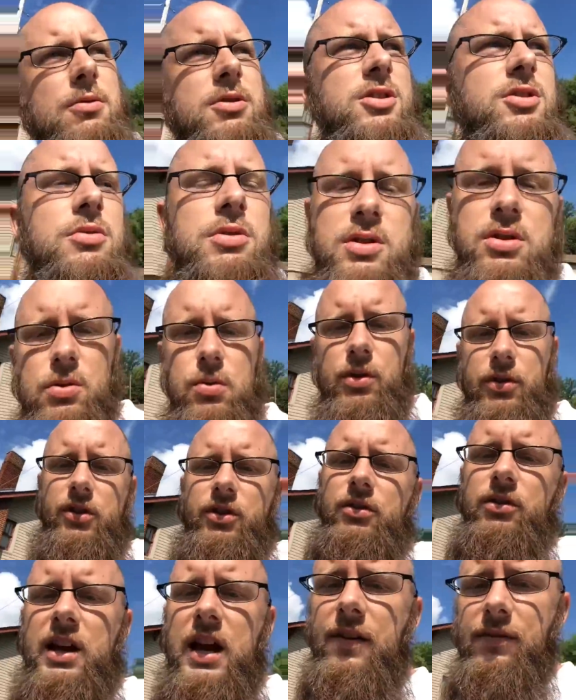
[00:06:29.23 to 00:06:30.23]
wants you to do with
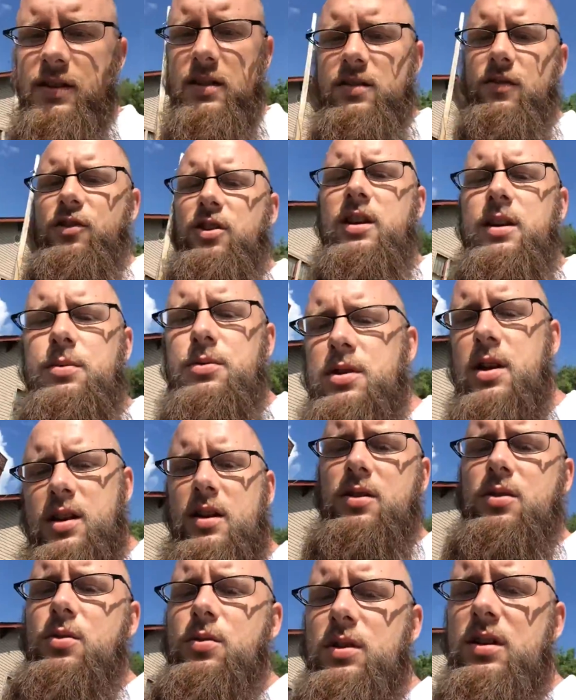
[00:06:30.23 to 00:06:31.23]
your life, because if you keep trying to
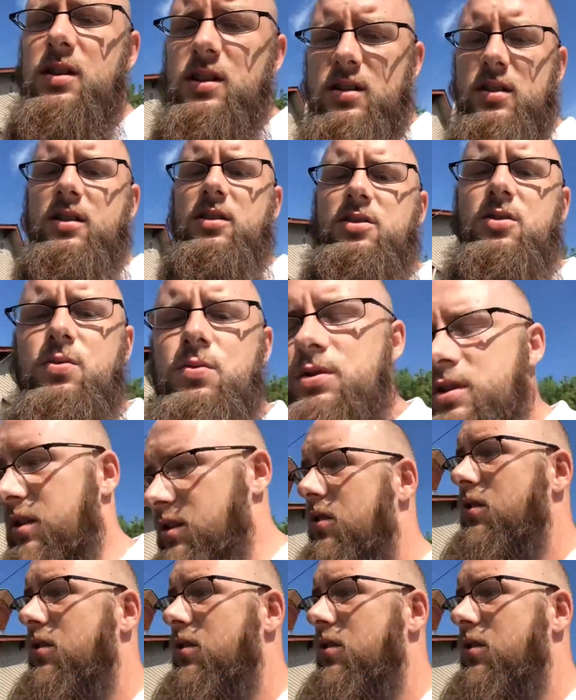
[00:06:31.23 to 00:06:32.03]
do what it is that you want to